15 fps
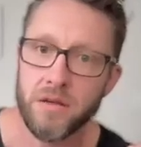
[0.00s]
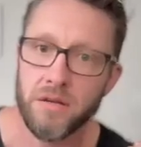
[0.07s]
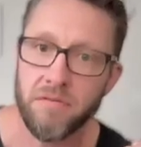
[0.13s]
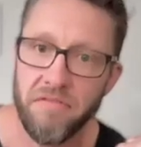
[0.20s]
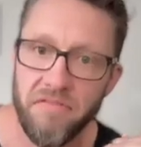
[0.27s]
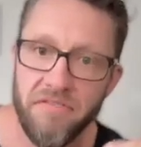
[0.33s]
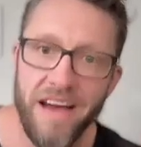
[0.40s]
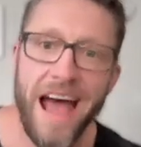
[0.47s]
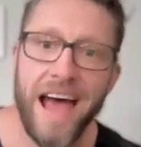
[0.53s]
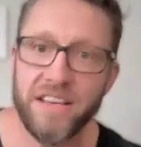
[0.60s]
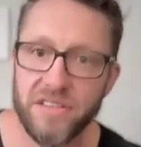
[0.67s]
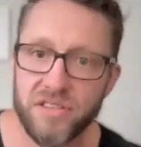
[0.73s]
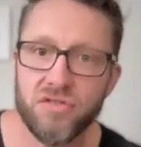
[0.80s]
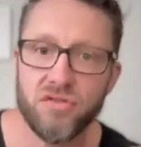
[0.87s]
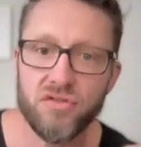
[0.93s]

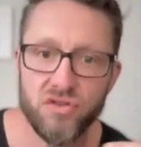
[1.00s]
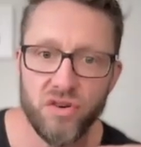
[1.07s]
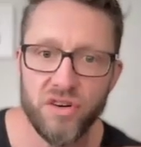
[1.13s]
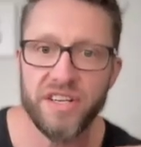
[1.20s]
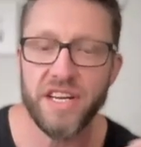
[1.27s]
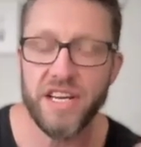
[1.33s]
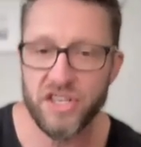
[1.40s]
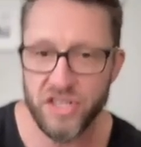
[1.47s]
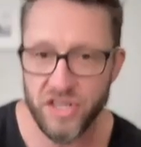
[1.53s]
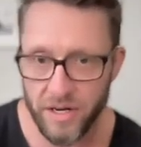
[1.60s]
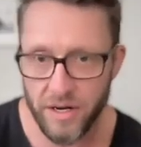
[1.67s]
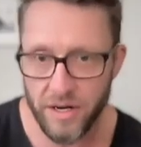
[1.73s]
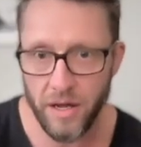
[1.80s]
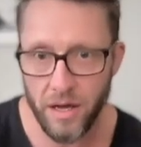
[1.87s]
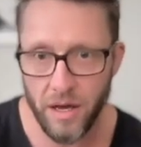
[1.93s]
vast
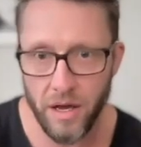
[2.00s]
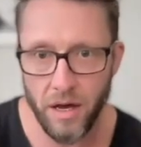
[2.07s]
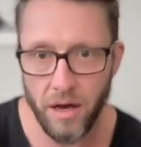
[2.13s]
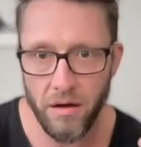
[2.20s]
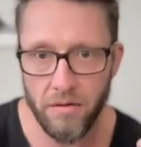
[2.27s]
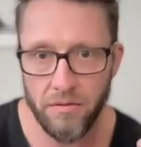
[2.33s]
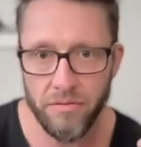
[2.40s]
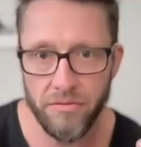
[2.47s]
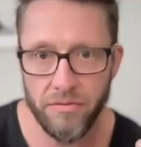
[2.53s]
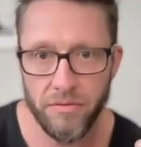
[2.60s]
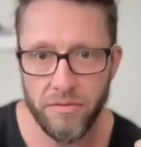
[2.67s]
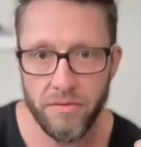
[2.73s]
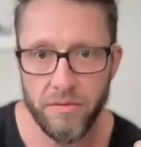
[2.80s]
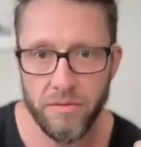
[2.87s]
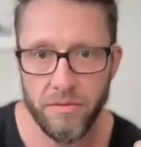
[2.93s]
tradition of
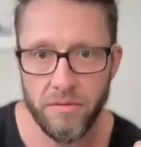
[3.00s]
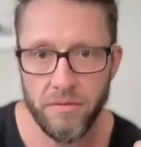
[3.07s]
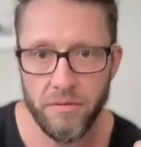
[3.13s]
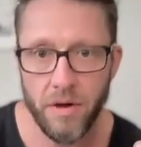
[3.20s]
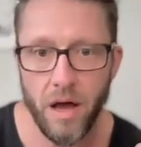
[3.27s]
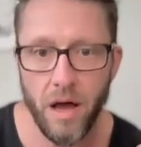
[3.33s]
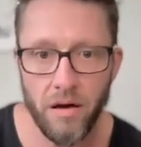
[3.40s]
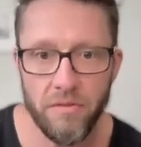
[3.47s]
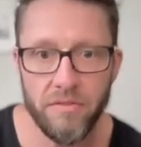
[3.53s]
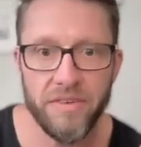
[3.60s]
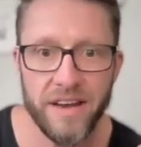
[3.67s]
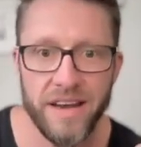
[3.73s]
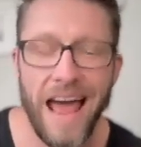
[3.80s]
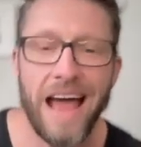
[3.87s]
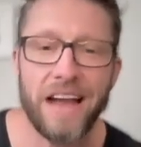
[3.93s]

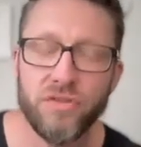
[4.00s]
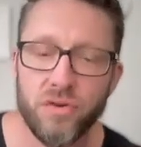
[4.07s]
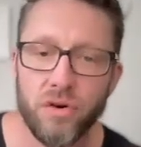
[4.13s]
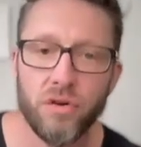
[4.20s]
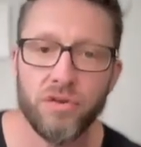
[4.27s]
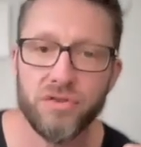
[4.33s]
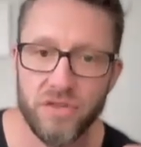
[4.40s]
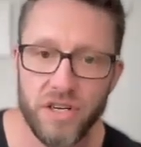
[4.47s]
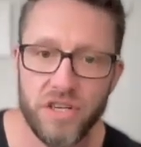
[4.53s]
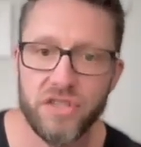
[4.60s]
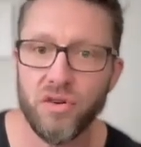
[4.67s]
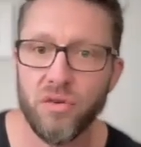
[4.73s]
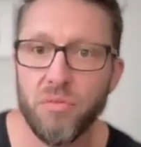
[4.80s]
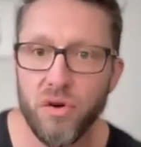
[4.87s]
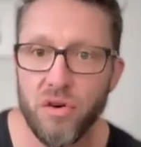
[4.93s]
natural
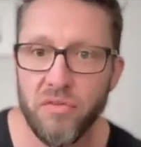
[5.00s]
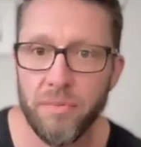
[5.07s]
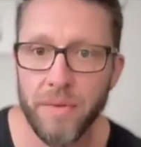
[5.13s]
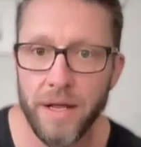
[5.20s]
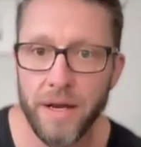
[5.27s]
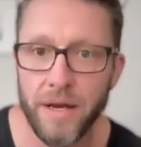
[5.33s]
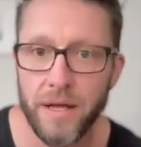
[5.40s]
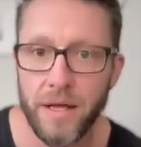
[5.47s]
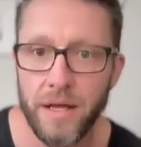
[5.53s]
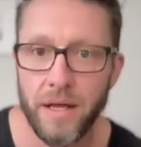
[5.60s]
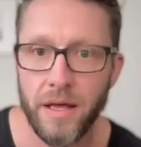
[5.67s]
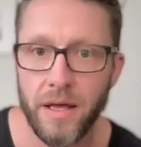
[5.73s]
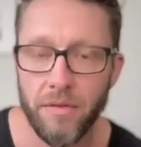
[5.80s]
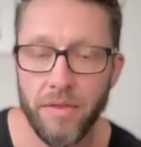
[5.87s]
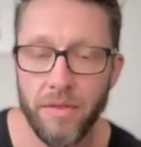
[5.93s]
traditional movement
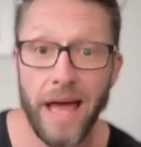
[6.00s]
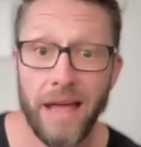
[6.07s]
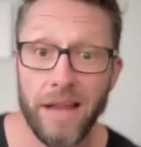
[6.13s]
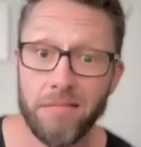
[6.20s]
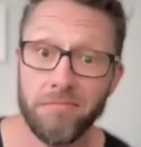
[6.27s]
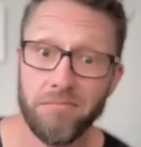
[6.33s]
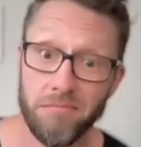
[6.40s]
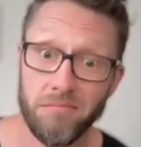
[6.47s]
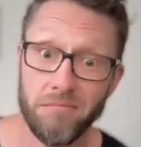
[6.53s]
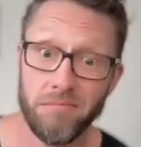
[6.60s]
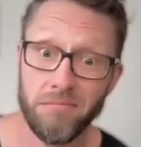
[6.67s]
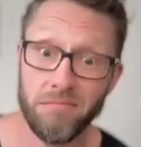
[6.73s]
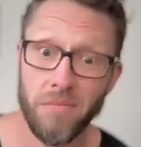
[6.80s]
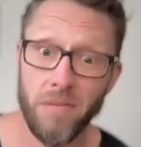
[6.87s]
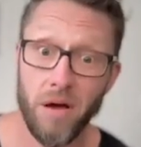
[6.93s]
that,
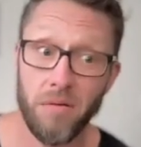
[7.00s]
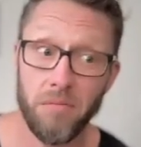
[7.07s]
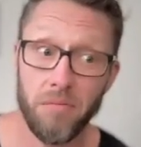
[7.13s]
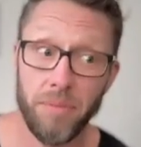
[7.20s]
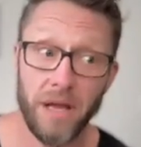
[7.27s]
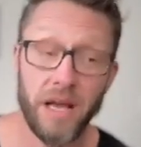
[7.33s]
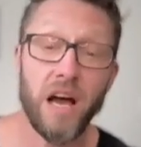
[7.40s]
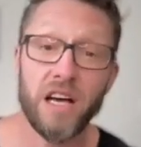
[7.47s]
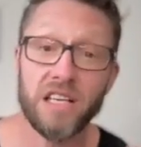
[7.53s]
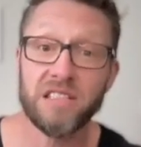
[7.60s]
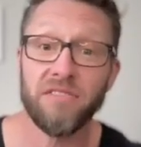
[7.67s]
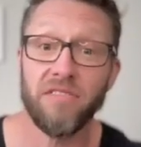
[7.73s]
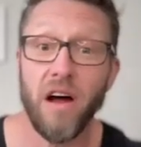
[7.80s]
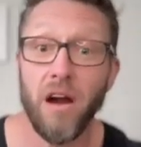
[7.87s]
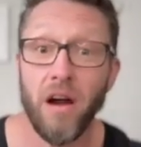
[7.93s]
because
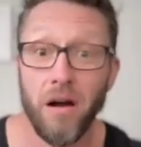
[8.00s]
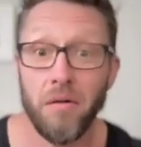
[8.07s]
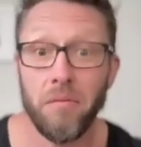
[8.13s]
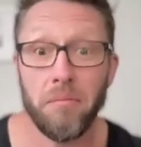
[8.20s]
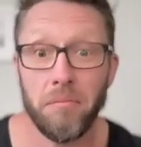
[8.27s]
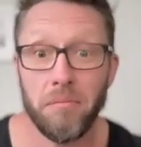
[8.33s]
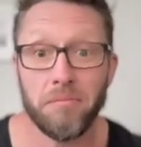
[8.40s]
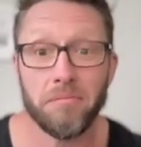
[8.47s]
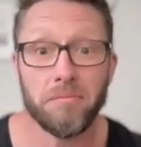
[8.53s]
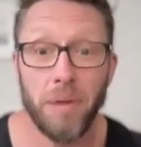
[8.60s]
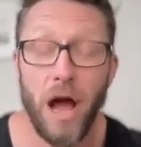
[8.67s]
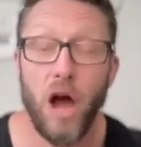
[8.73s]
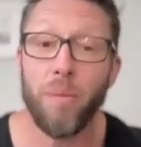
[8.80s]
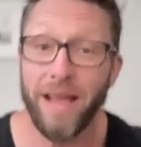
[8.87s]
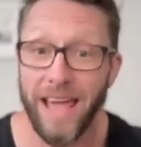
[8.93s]
of our
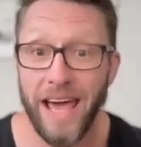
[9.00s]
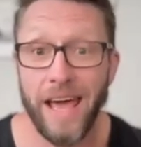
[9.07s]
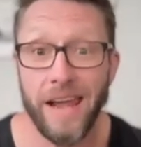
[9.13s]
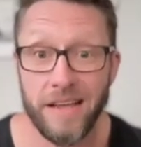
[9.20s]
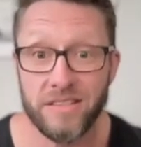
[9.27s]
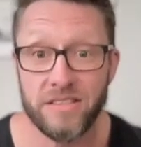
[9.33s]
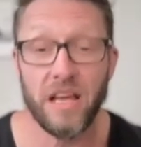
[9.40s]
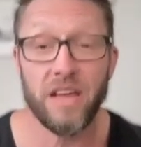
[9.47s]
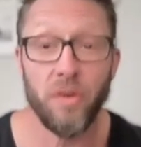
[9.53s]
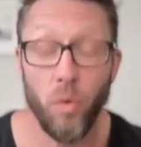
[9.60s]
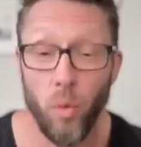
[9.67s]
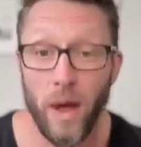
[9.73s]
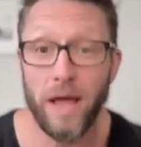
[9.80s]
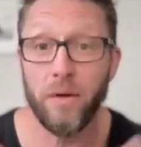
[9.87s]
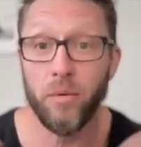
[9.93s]
biomechanics and the
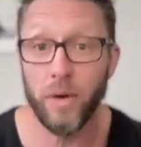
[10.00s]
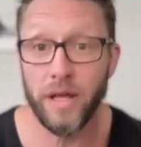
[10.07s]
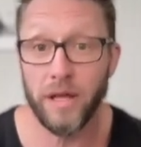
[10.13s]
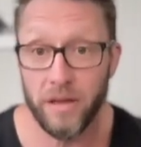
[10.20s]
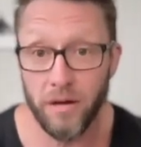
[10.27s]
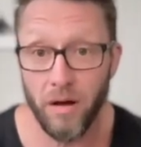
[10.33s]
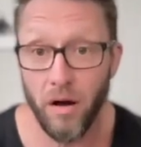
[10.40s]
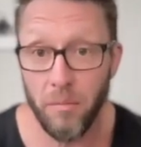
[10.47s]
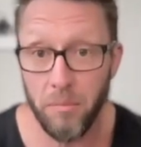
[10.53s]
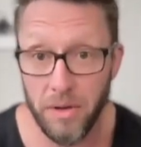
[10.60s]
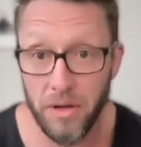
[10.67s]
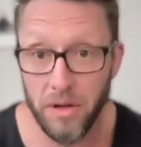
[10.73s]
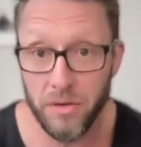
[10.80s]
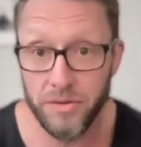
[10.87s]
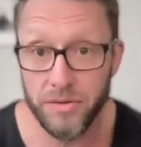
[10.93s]
way we are
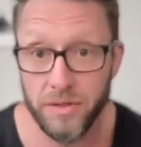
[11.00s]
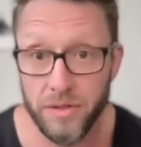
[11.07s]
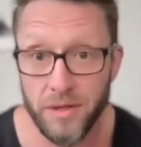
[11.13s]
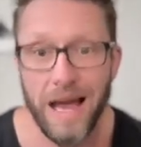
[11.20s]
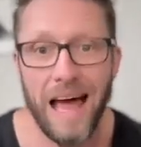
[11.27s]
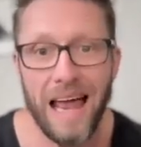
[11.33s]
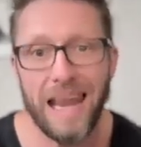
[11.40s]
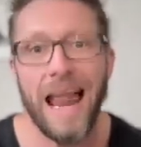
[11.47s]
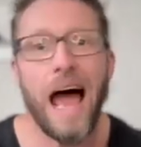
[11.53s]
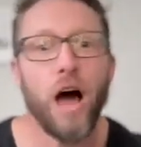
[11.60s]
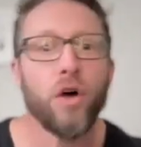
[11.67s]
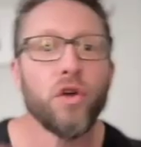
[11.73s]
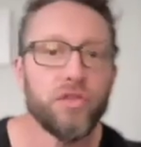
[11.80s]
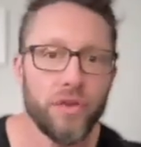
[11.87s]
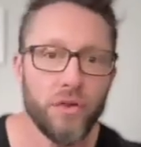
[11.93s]
built,
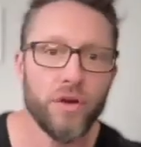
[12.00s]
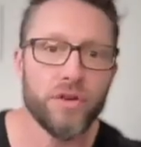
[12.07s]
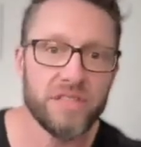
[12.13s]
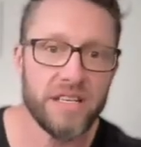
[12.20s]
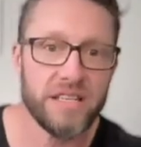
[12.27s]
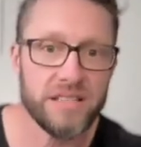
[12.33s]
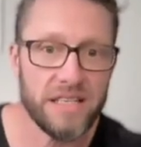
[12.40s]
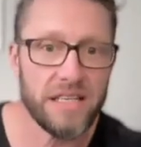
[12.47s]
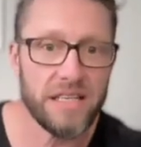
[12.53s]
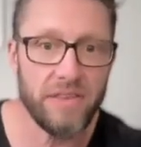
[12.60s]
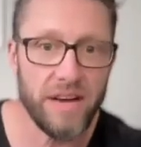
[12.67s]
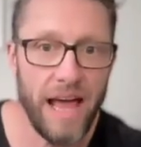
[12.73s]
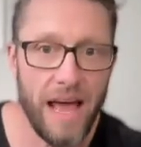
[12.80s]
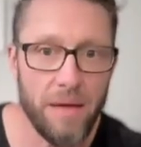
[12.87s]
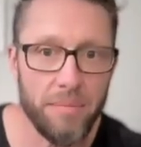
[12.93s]
allows for those things to even
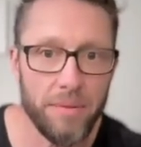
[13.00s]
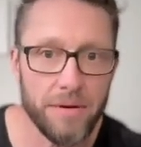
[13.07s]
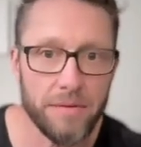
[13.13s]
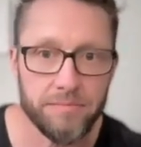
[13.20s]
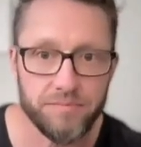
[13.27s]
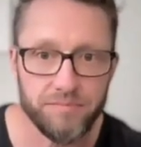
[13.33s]
happen.